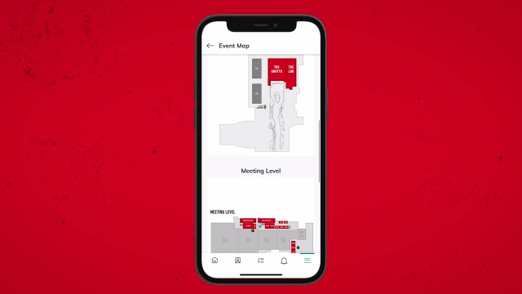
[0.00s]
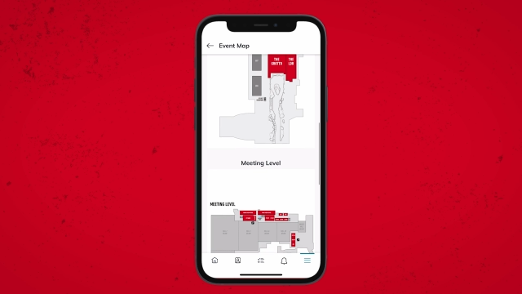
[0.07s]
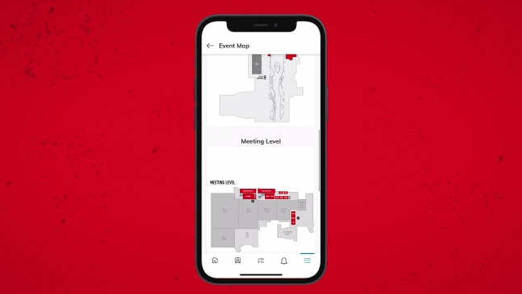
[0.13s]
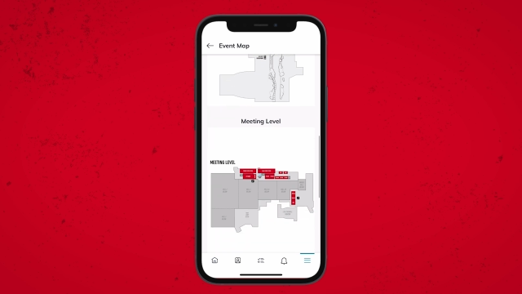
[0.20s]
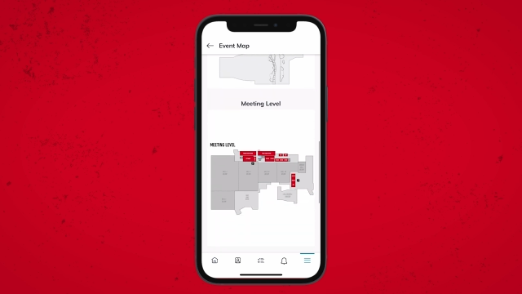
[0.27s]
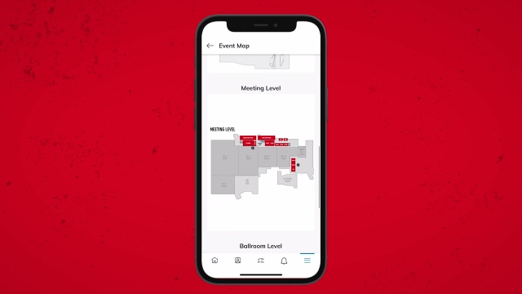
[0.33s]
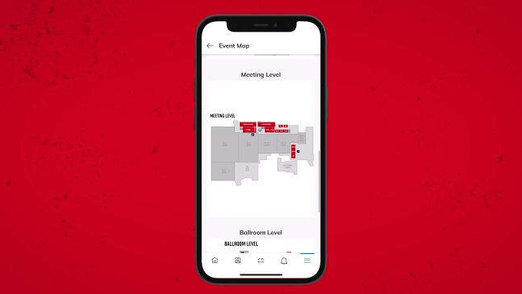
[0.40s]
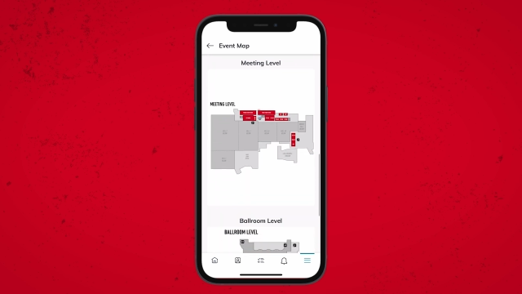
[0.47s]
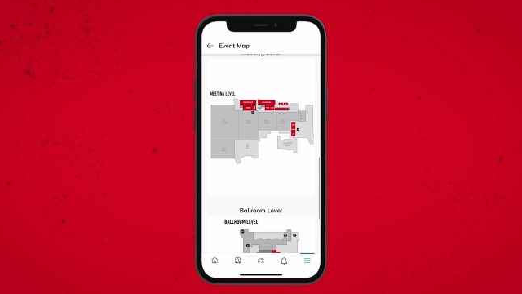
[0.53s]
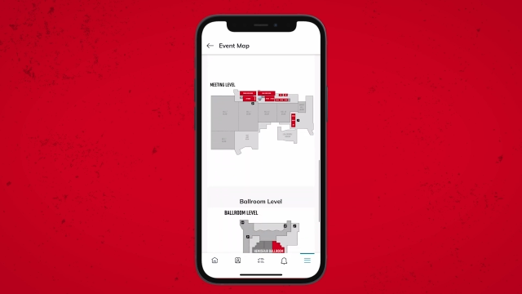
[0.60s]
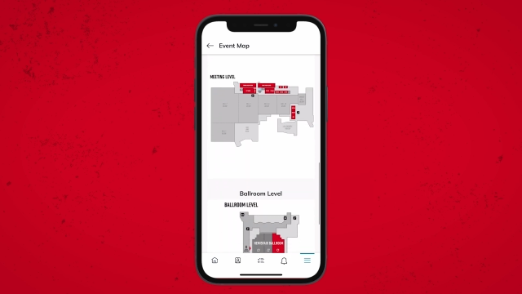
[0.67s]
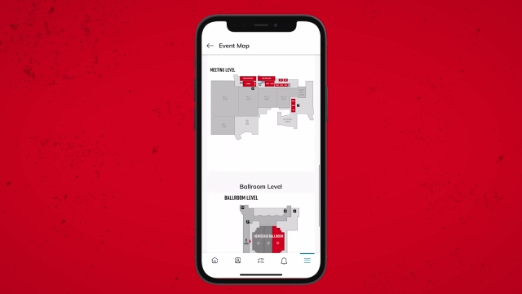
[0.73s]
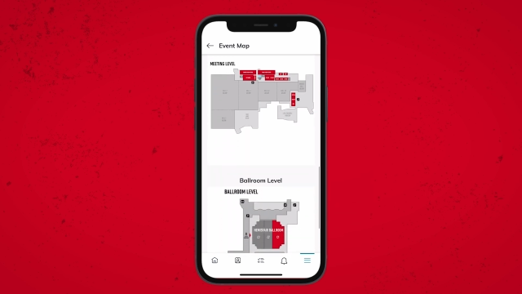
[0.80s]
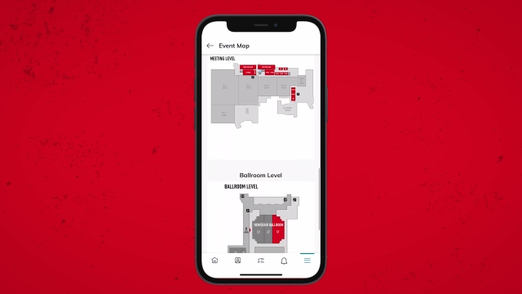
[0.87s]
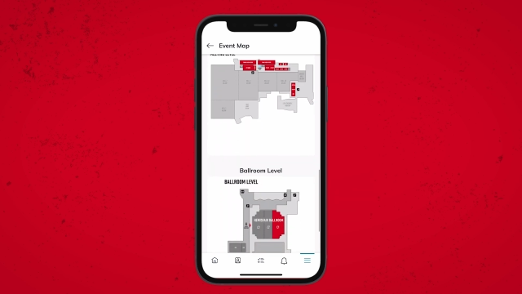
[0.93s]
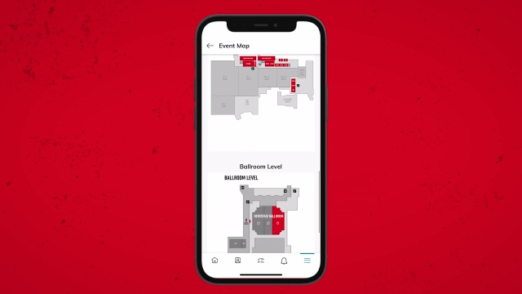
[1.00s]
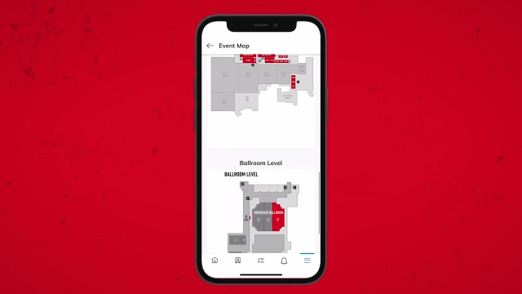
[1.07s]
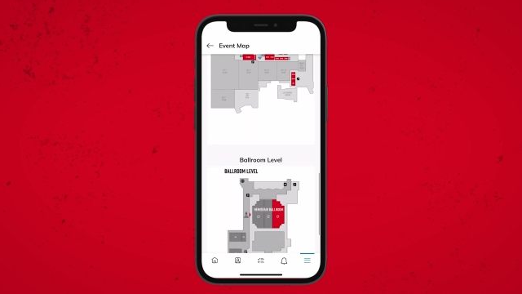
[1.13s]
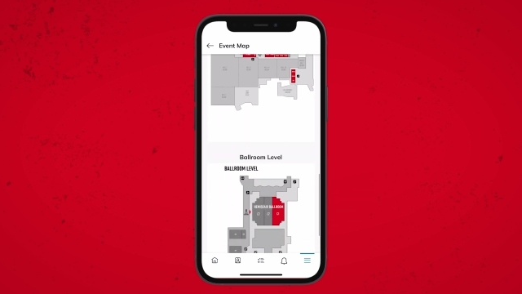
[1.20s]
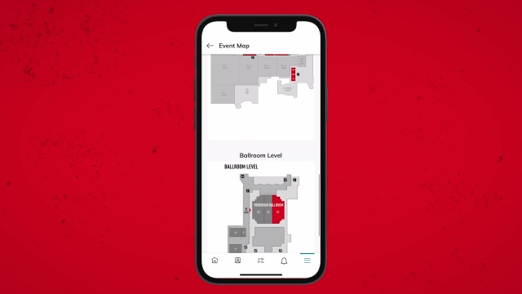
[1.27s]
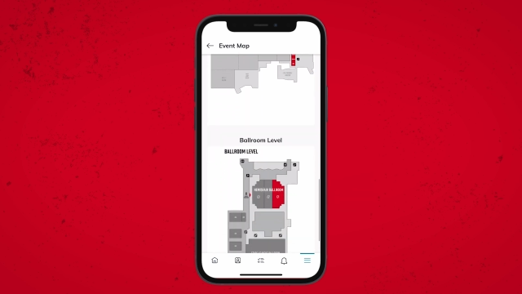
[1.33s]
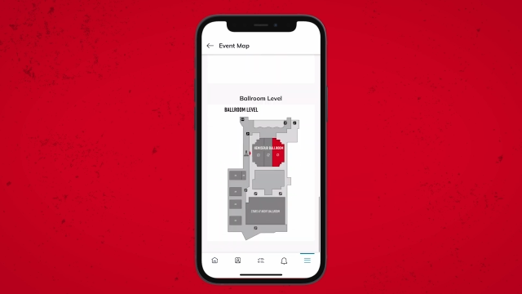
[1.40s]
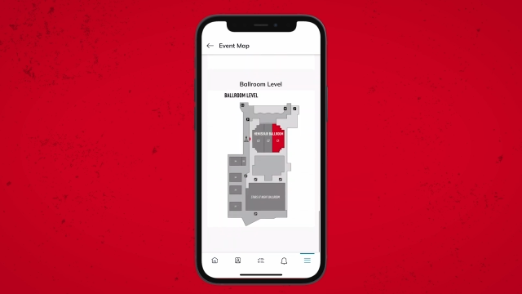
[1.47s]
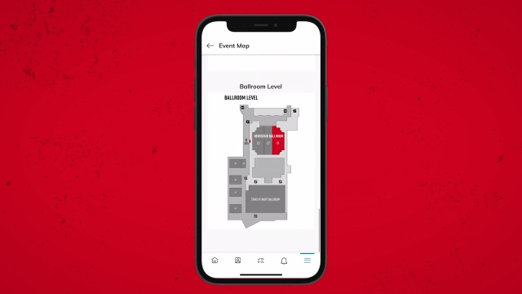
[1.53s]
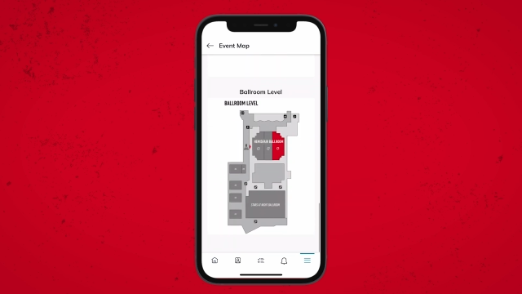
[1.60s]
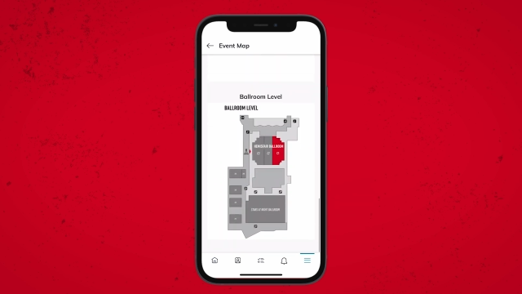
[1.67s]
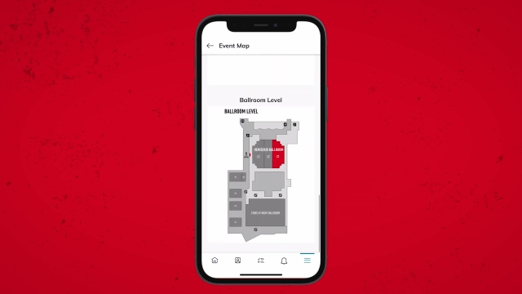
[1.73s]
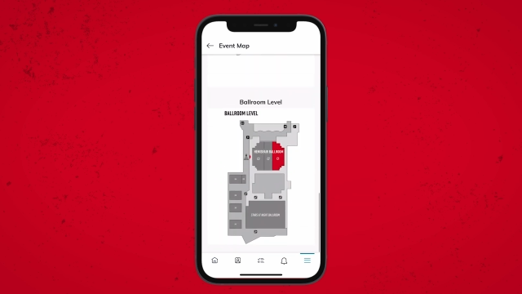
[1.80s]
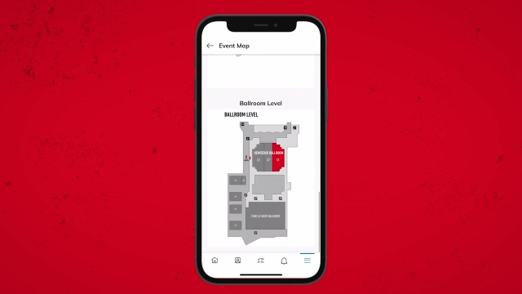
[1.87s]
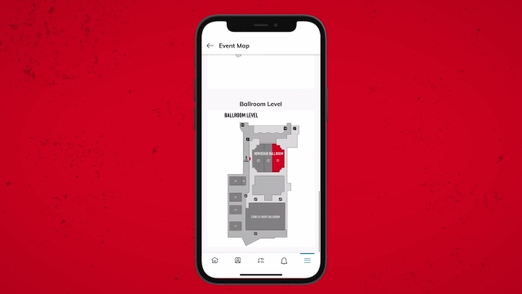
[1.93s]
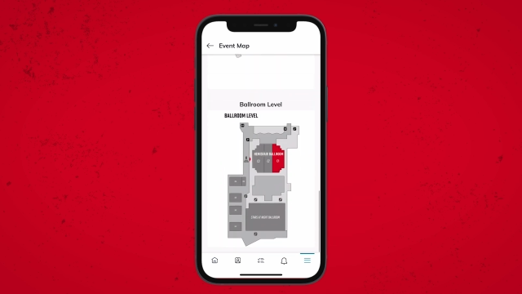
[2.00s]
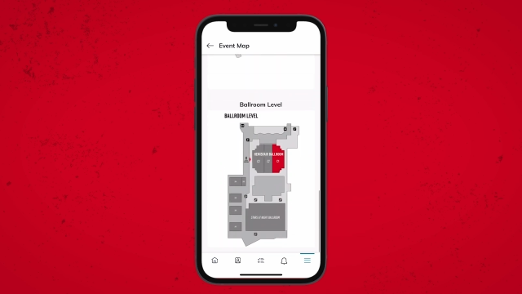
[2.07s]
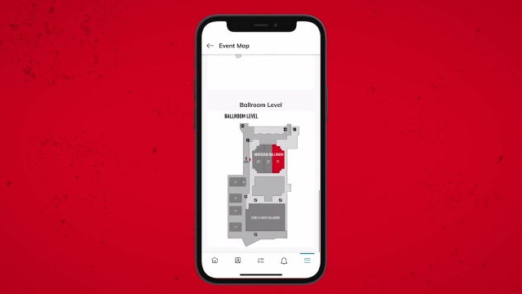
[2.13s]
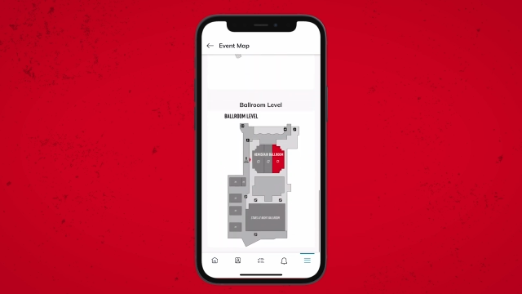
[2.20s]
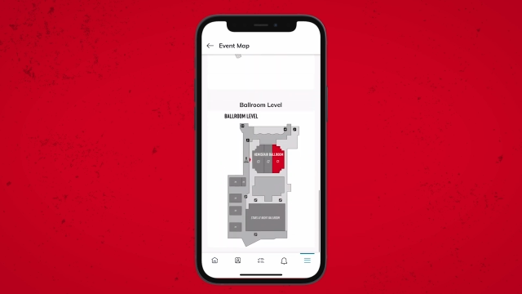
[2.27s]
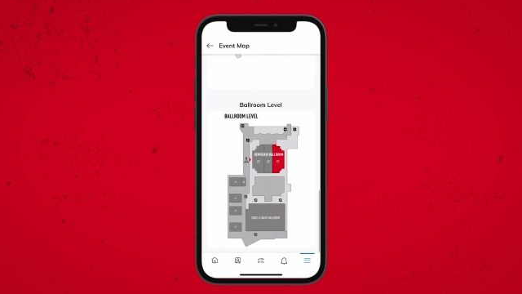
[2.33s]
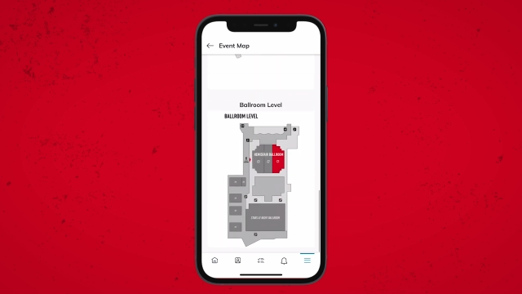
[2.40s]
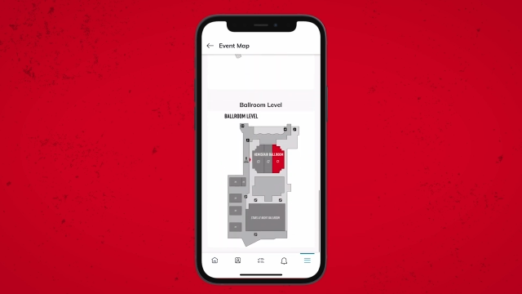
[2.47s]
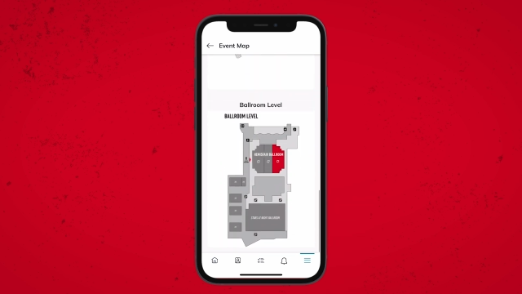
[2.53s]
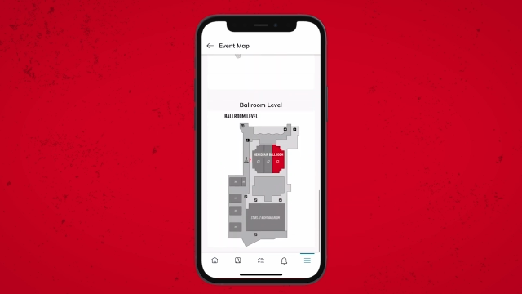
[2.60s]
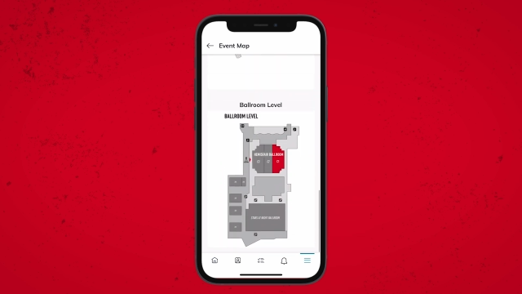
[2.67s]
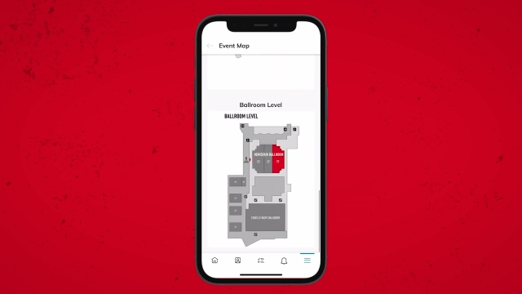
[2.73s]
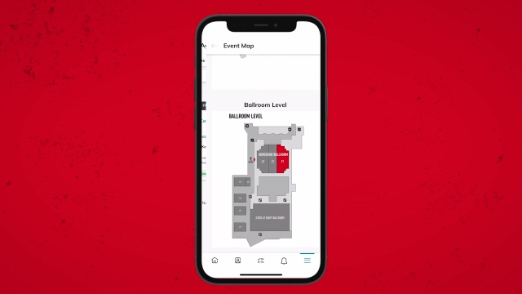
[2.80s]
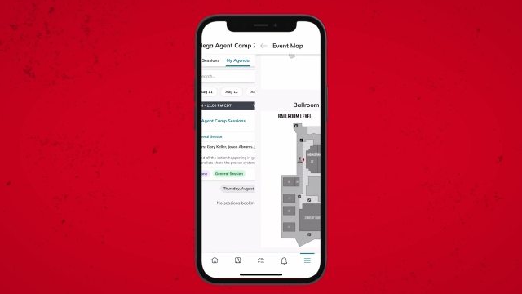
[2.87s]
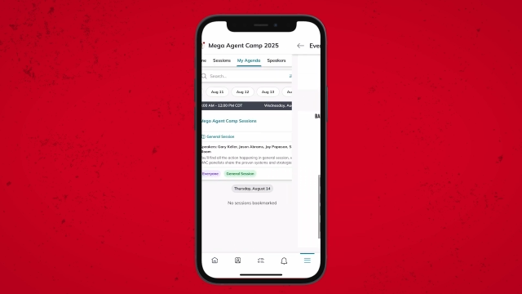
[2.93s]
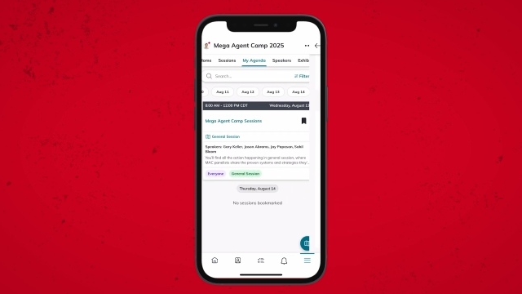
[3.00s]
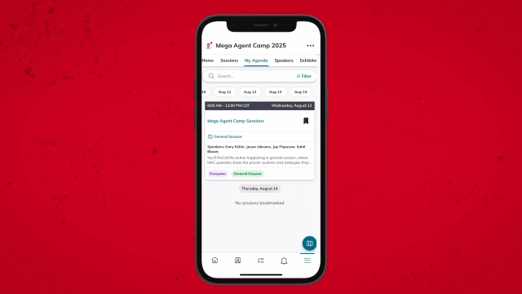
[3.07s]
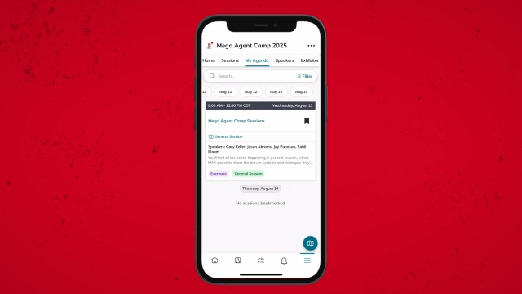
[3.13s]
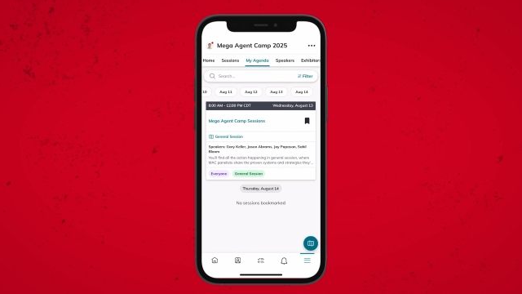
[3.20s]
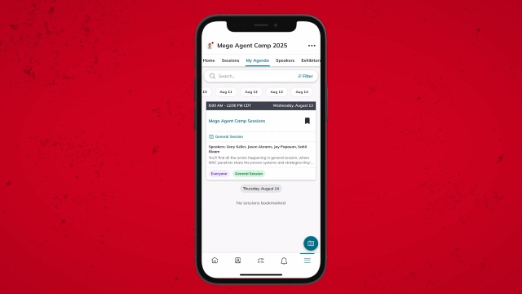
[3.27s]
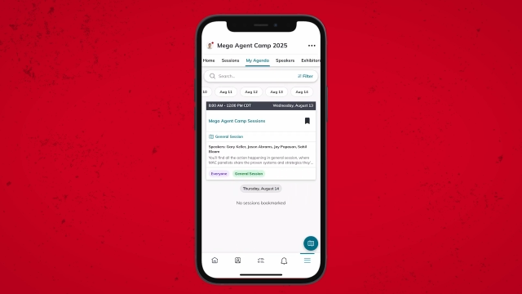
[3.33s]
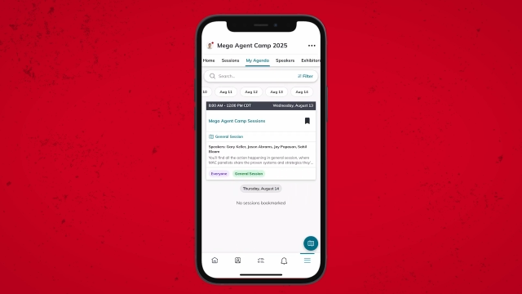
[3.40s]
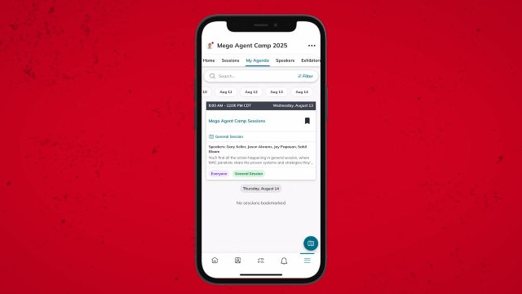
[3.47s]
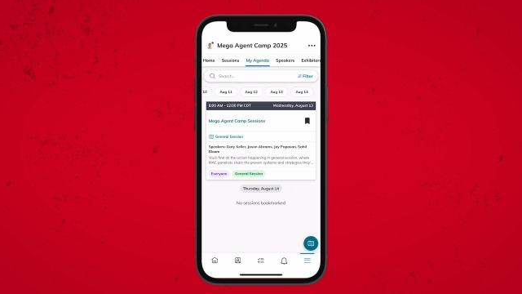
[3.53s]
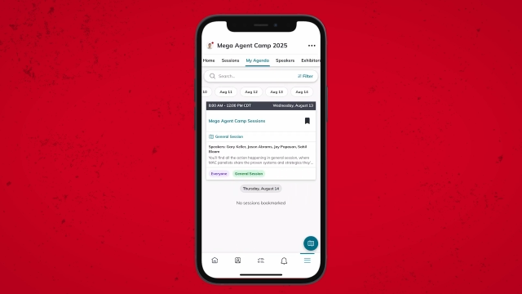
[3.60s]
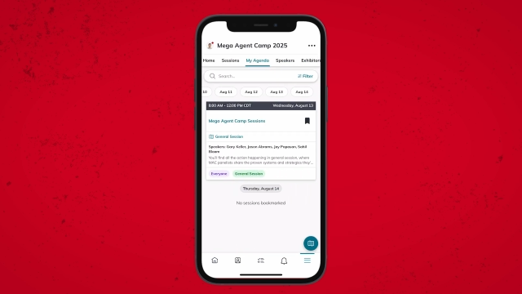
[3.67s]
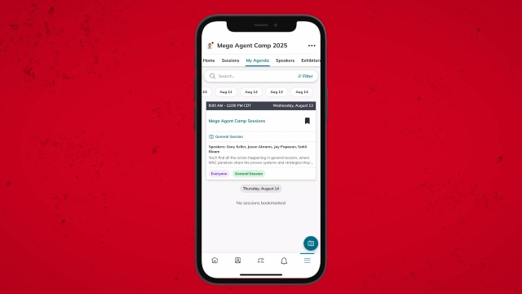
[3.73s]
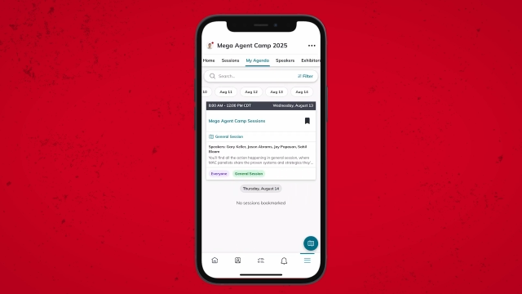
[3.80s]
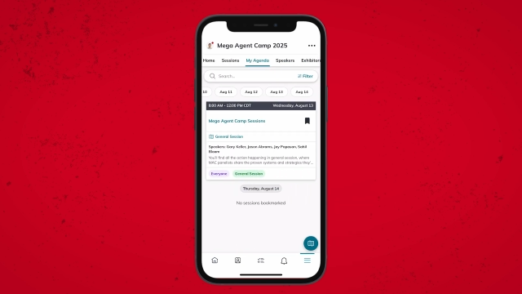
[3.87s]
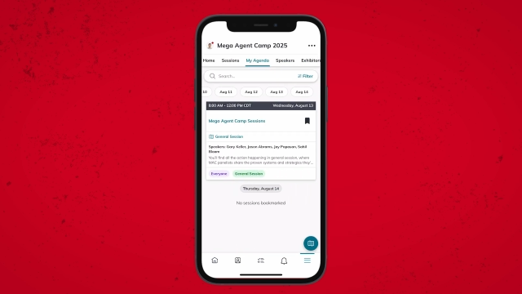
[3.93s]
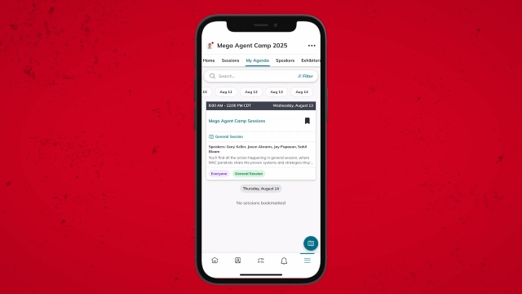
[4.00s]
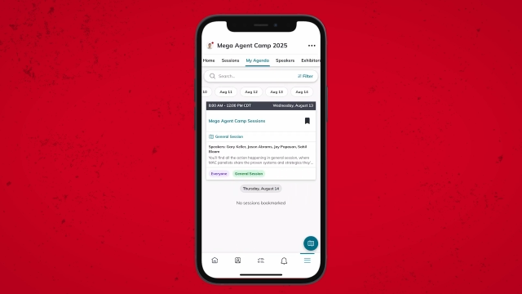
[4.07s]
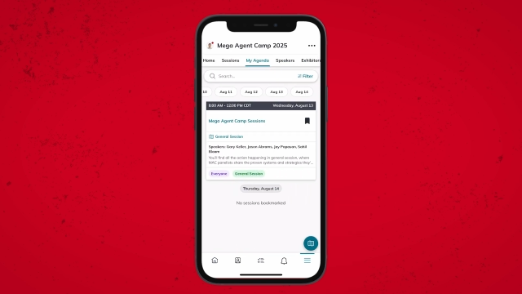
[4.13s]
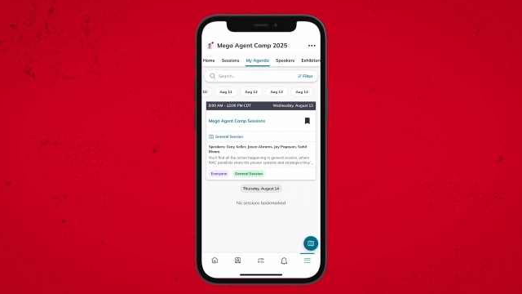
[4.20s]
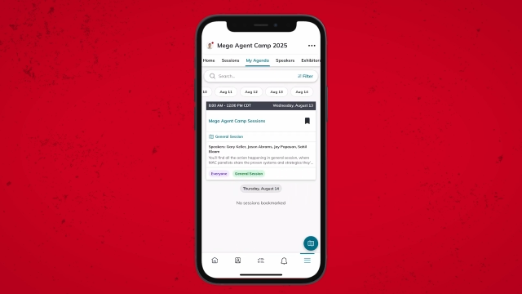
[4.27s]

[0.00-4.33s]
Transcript: [unreadable: no face in view]